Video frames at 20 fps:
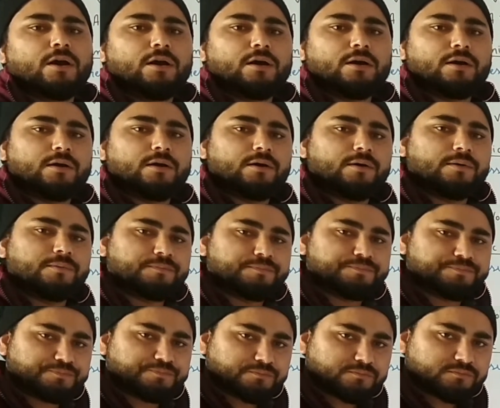uh,
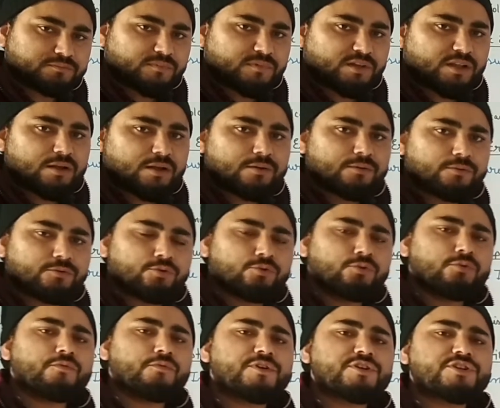
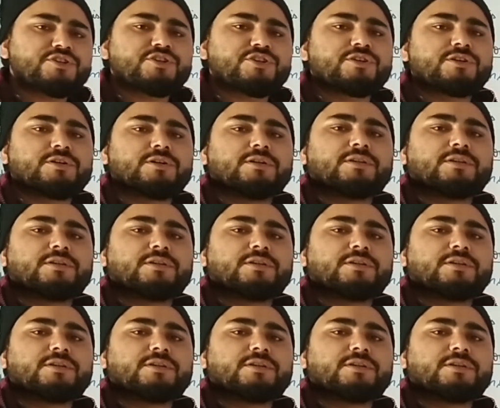through which